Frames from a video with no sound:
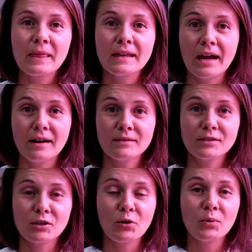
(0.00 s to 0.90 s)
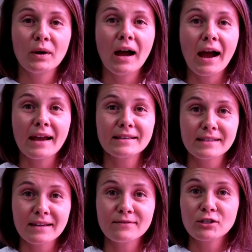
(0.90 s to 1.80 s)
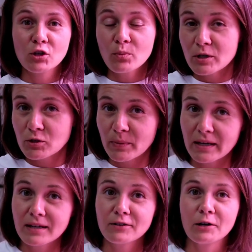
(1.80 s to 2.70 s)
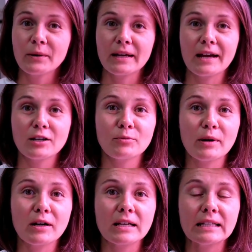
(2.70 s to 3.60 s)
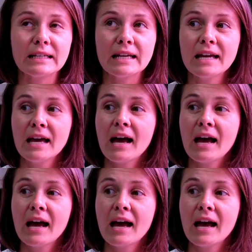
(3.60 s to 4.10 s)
yeah, so I save so much money growing hydroponically.